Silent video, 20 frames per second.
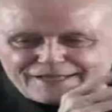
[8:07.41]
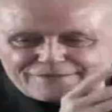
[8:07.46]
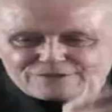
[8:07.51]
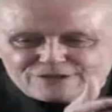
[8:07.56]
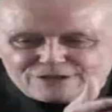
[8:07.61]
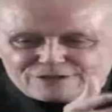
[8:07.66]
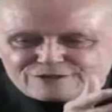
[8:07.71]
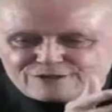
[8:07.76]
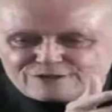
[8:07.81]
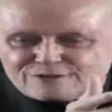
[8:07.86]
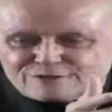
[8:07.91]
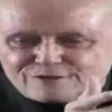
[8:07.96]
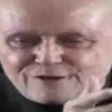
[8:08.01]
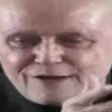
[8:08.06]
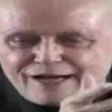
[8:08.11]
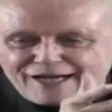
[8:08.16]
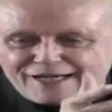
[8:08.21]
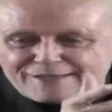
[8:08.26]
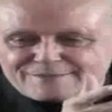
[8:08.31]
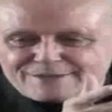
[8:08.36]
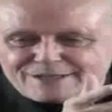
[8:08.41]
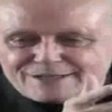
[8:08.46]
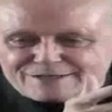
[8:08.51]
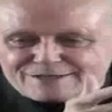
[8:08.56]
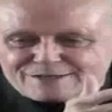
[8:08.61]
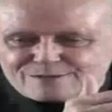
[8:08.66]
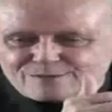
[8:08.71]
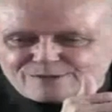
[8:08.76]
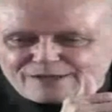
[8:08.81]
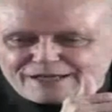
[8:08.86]
my lecture this
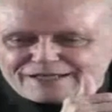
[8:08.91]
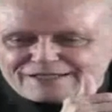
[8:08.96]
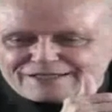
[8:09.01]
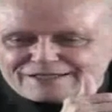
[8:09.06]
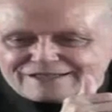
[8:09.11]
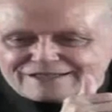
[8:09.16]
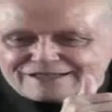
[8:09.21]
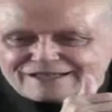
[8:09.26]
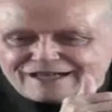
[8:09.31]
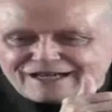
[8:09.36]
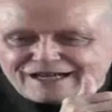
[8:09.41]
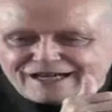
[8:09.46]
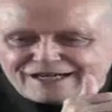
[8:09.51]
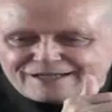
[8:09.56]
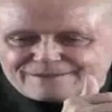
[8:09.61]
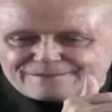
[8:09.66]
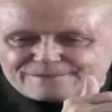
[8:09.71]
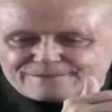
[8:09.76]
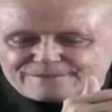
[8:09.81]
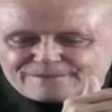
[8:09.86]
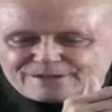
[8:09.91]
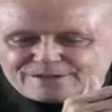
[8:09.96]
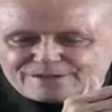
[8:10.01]
morning is